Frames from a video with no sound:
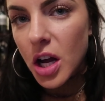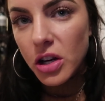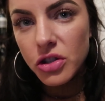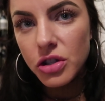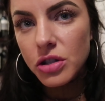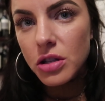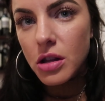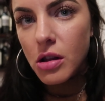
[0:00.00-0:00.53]

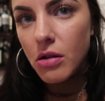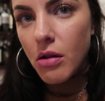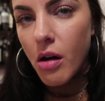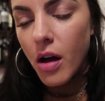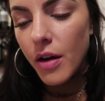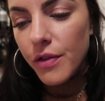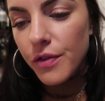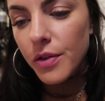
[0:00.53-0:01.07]
Texture is a little
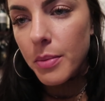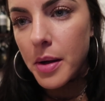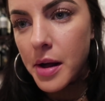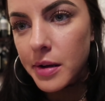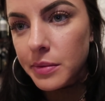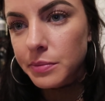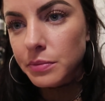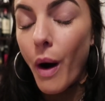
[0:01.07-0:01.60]
off for
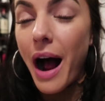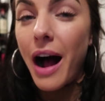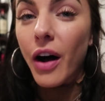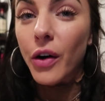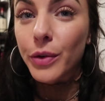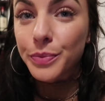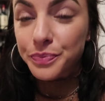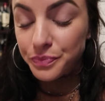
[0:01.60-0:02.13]
me.
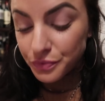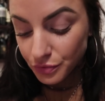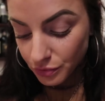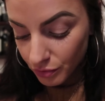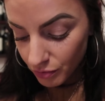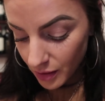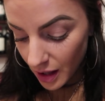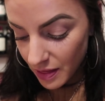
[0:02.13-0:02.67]
Wow.
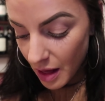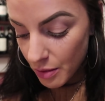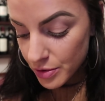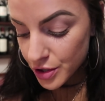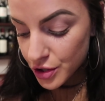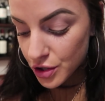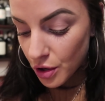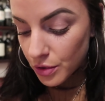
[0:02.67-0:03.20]
That
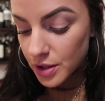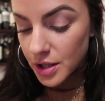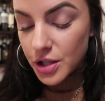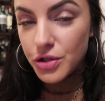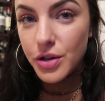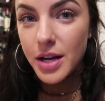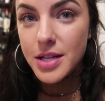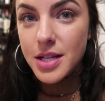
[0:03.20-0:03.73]
was soaked in
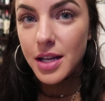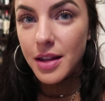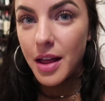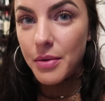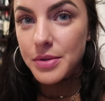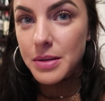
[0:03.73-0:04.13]
the dressing and that